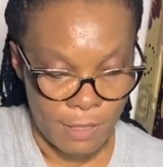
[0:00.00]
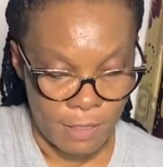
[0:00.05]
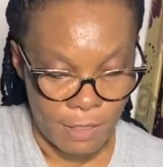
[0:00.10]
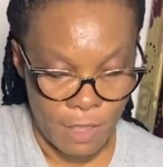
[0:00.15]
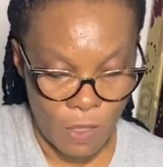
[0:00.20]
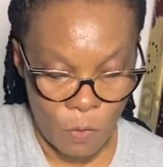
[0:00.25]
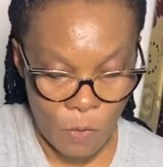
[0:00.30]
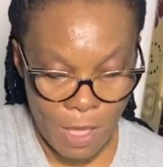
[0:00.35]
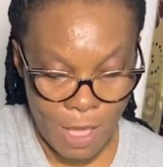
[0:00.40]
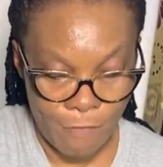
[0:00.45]

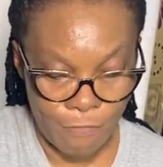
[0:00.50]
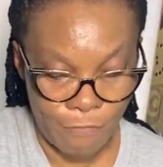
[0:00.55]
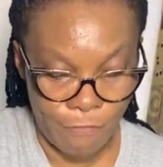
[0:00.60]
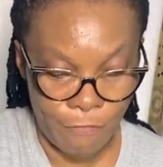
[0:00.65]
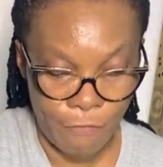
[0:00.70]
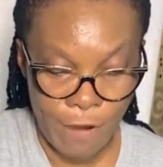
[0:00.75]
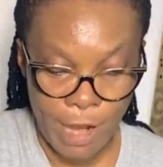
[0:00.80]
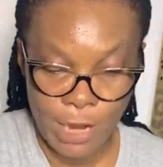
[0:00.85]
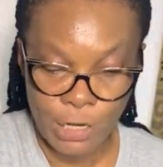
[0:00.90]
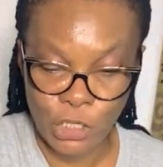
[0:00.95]
They were
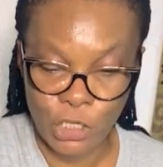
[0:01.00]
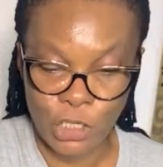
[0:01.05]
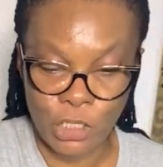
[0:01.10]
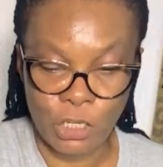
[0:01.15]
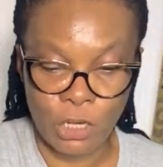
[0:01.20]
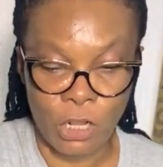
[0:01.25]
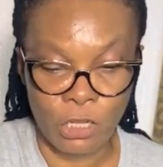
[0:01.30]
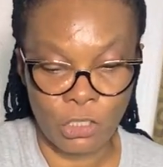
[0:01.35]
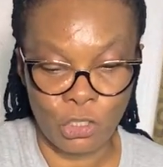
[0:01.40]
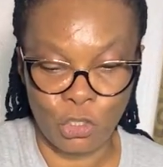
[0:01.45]

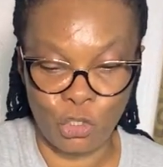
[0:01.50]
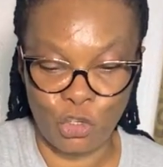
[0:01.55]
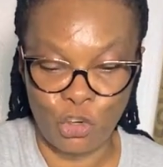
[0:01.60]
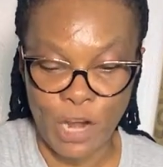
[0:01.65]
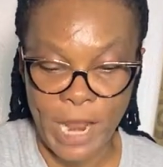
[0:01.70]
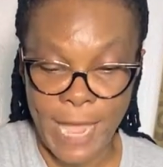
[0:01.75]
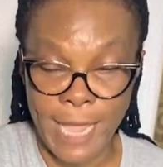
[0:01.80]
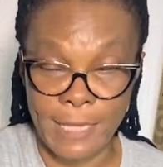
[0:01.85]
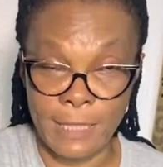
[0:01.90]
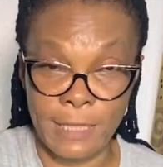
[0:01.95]
fresh, not
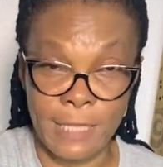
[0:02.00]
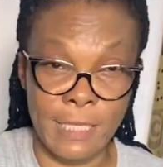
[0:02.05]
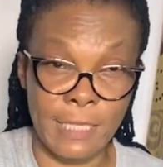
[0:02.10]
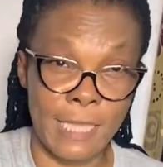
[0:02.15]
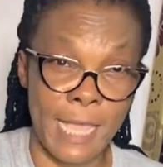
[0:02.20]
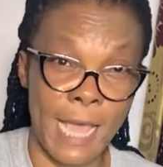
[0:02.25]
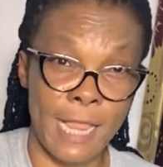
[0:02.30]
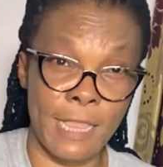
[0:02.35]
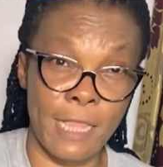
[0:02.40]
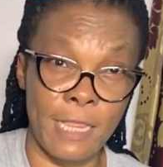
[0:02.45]
dry.
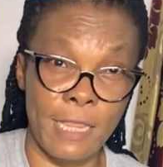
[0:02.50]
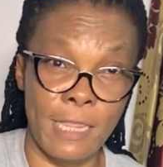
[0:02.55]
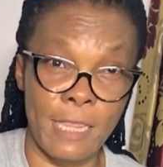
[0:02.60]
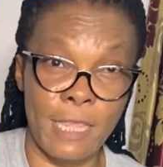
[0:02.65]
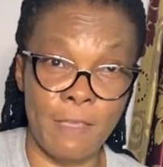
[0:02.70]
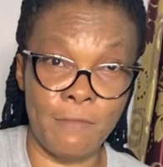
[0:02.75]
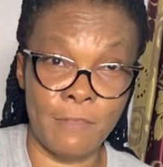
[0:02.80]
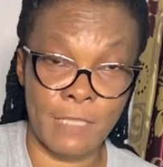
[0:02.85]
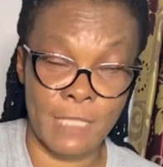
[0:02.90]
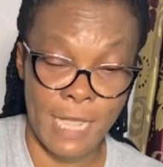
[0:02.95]
These are the
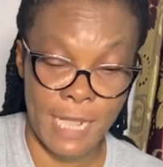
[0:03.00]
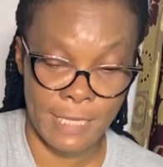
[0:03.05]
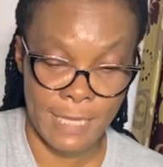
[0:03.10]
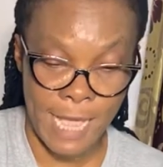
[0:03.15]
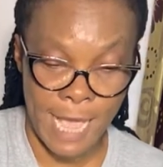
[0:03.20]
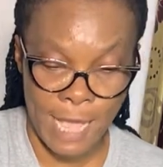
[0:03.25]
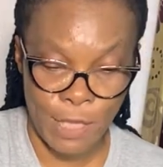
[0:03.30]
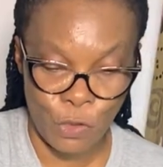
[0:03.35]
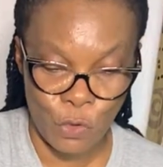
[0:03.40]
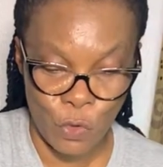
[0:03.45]
leaves that
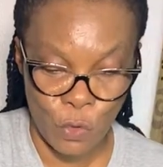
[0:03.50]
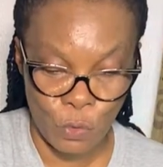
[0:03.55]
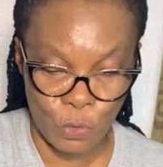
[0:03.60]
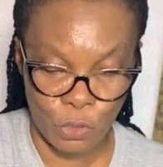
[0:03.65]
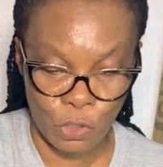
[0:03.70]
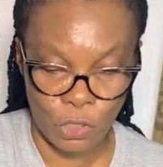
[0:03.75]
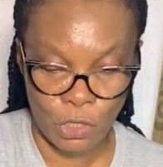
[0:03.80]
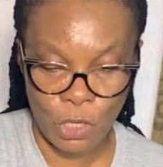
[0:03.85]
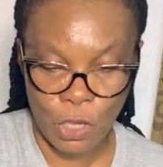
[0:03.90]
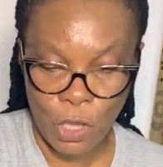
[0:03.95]
I
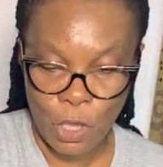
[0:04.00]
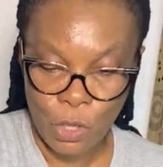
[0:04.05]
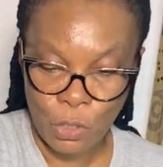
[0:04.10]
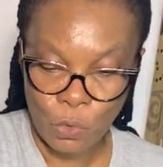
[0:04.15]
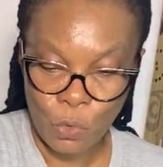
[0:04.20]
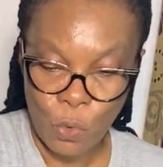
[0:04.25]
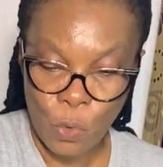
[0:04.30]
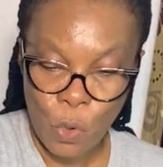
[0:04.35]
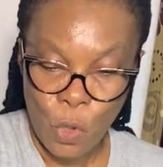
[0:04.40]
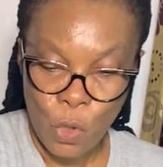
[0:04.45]
use.
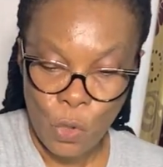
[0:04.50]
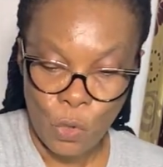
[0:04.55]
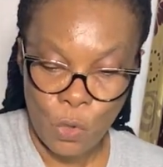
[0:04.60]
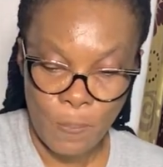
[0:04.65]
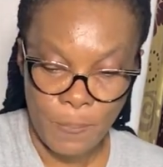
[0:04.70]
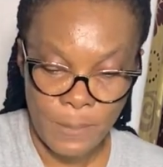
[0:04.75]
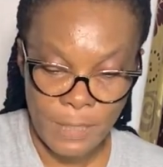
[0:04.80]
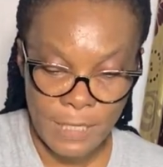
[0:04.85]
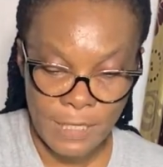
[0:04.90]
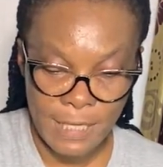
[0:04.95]
So you
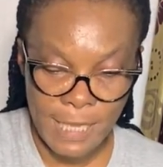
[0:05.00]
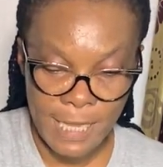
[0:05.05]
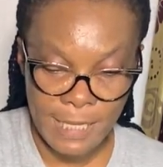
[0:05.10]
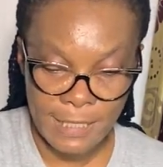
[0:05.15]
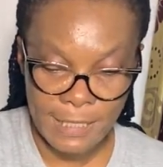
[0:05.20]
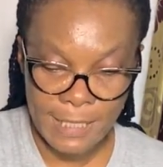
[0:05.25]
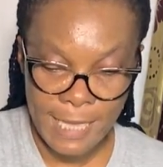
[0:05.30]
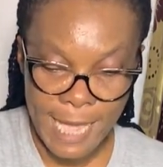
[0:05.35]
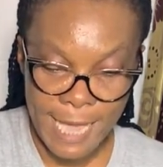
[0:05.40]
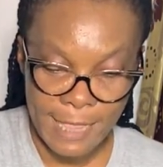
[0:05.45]
put it
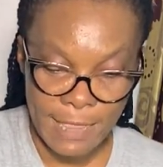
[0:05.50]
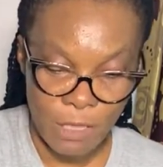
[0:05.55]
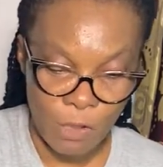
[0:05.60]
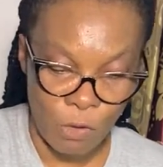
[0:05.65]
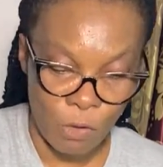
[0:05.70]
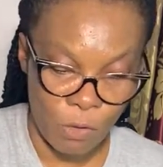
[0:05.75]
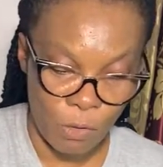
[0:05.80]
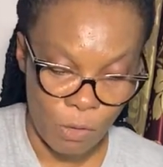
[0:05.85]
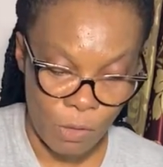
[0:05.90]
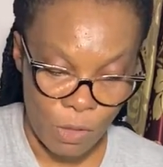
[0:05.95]
inside
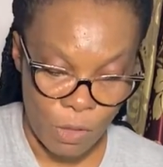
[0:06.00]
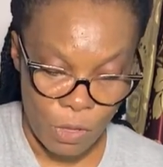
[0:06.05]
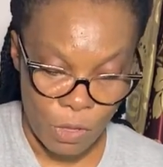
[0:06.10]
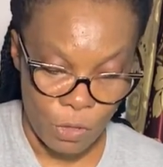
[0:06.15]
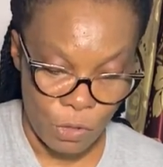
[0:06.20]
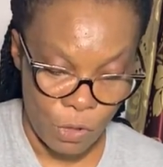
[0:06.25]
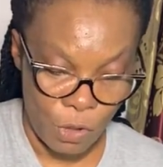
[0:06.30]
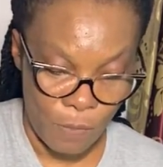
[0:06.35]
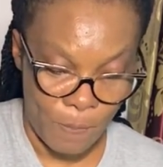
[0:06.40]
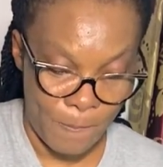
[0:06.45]
your
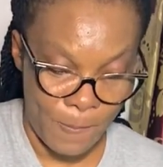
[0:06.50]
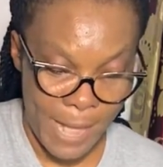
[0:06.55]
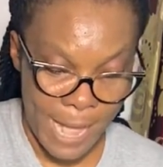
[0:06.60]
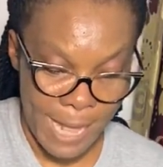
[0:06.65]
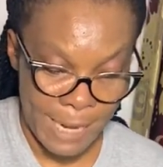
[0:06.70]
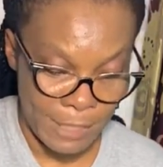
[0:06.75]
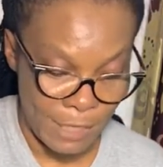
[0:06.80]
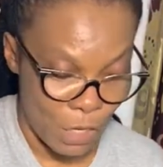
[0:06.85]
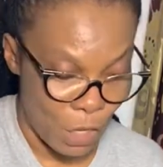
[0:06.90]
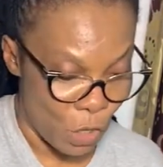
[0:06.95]

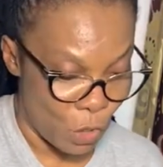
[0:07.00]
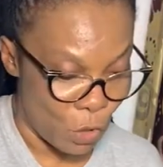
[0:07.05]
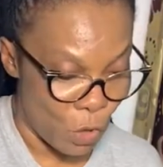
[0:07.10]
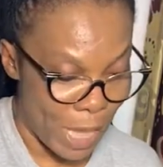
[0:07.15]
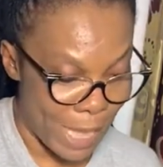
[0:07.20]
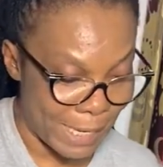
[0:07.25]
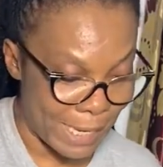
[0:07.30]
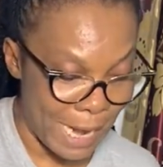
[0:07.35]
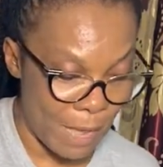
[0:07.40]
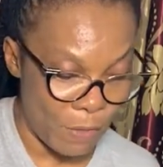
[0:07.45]
pan.
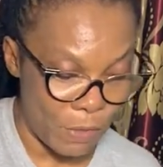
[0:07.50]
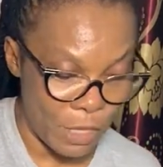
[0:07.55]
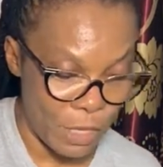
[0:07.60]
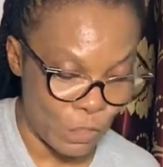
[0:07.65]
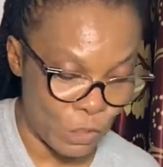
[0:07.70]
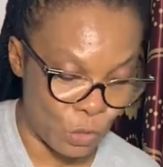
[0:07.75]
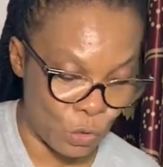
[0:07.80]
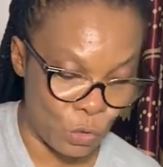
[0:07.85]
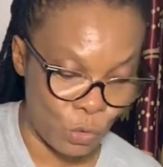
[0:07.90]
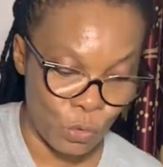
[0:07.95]
You allow
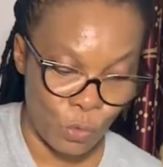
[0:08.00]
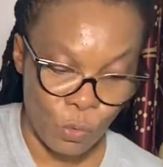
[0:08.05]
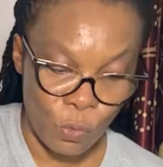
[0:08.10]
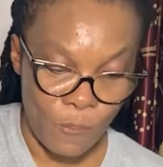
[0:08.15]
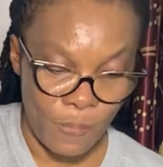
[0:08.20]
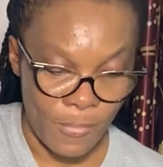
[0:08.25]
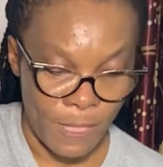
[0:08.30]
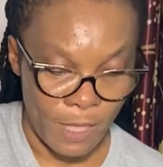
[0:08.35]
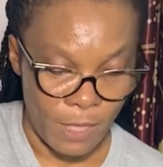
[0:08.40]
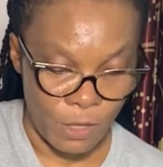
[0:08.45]
it
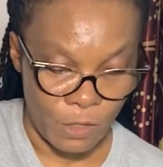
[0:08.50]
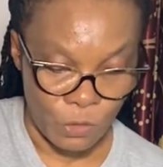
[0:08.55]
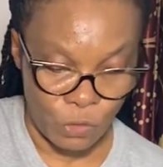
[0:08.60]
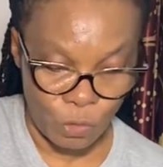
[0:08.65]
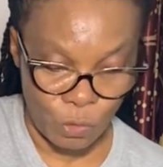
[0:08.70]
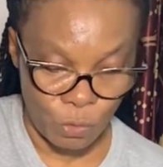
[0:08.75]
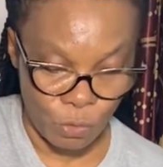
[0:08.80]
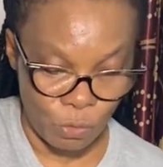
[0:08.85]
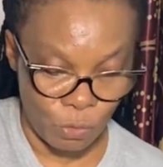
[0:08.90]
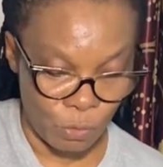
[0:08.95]

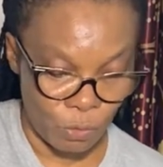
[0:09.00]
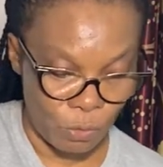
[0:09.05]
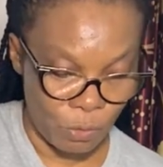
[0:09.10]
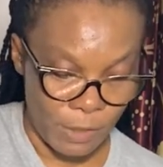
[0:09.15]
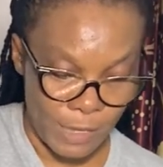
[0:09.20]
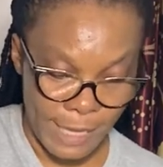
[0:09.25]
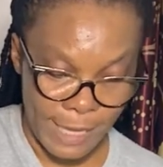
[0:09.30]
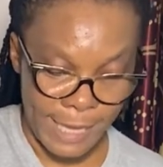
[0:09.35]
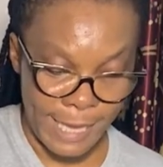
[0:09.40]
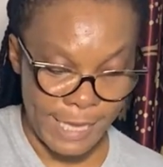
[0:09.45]
to
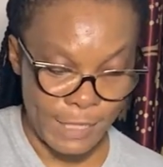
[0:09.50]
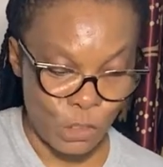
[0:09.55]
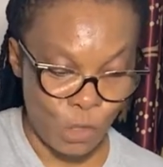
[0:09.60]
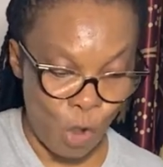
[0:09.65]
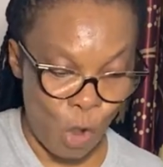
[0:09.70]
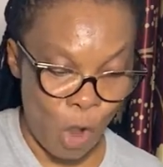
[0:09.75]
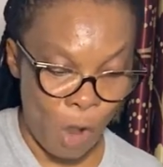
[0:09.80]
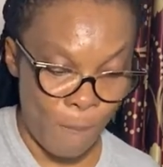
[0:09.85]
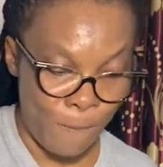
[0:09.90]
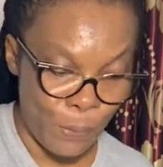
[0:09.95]
heat
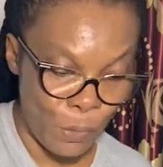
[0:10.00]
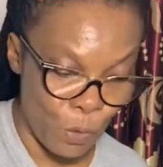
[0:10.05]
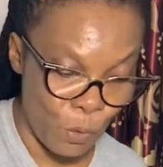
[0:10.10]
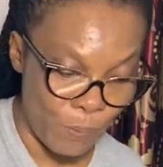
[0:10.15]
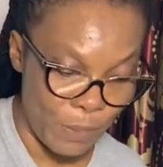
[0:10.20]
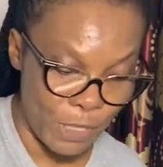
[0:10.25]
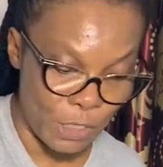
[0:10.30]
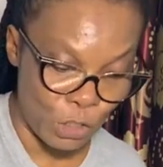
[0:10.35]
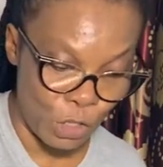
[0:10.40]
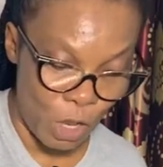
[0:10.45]
up. You'll
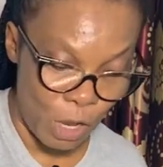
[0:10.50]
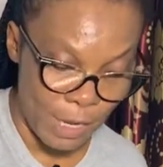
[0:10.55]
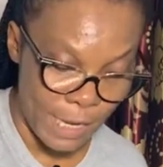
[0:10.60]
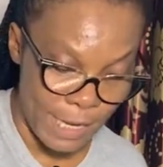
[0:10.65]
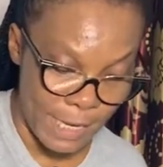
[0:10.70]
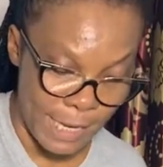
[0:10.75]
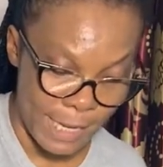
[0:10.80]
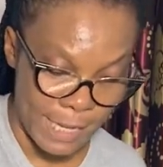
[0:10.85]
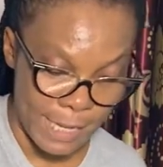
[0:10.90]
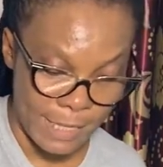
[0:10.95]
be
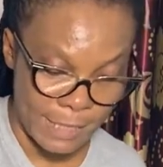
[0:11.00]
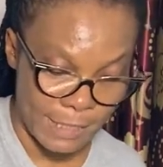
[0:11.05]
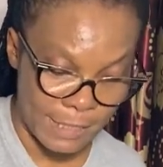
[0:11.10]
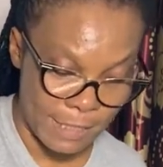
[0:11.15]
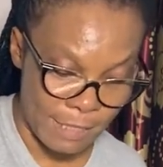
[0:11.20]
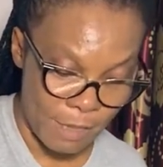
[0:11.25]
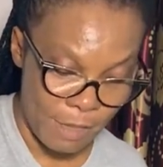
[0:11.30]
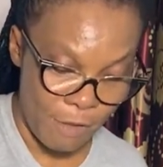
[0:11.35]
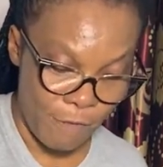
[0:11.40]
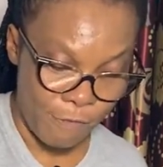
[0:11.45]
turning it
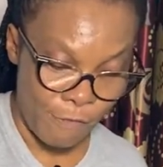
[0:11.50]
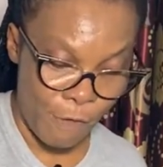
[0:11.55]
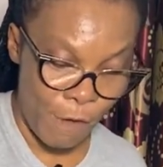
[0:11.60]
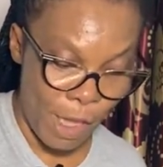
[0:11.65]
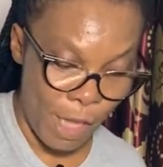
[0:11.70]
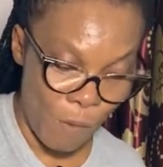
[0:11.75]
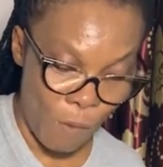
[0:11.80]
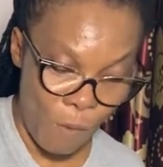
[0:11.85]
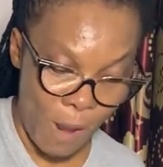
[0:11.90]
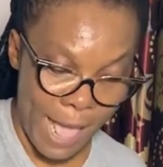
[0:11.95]

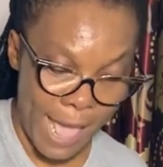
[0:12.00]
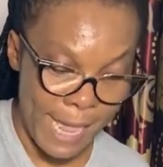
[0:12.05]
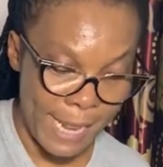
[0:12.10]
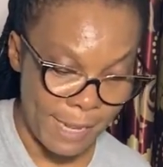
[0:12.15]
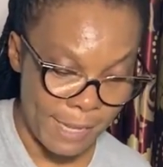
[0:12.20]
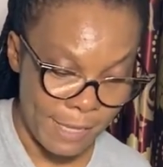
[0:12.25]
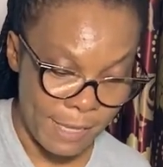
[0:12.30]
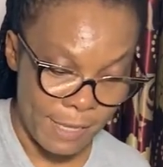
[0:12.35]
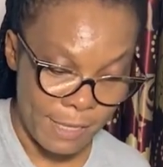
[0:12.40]
for a while.